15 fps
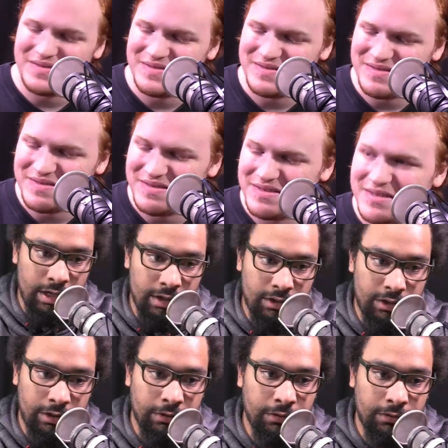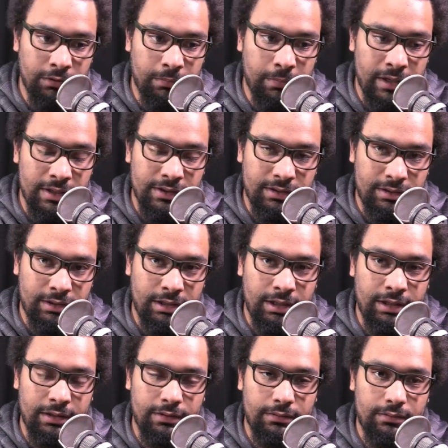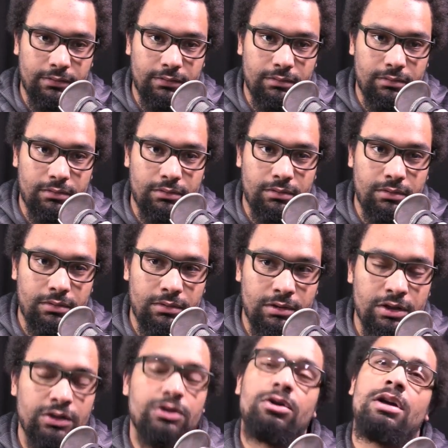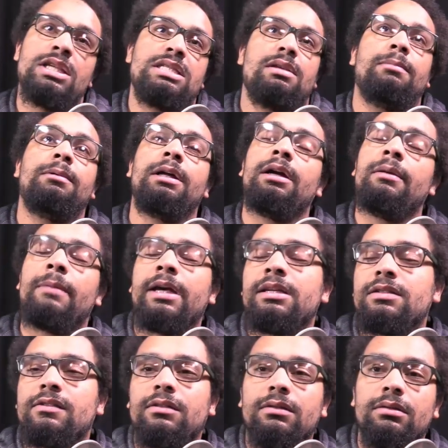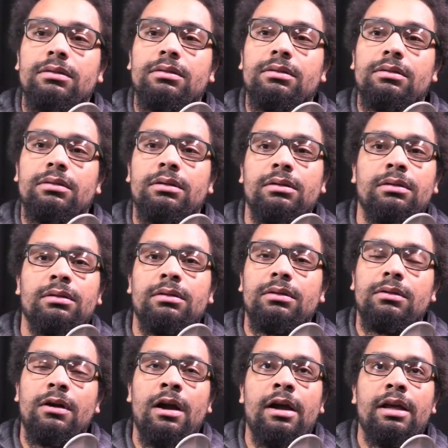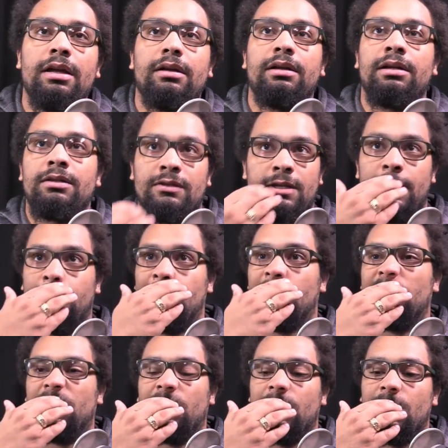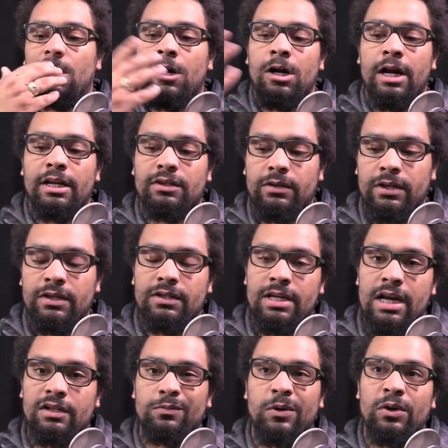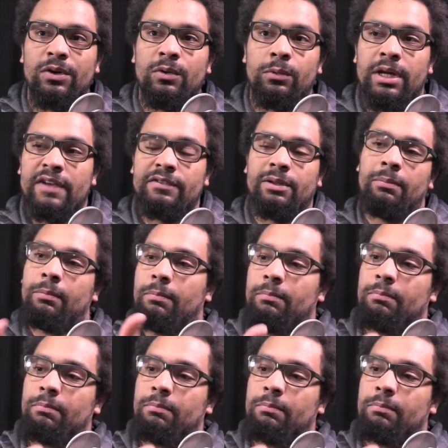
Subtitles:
Which then in turn basically destroys the player base, right? Because like, all right, so this deck's broken. We have to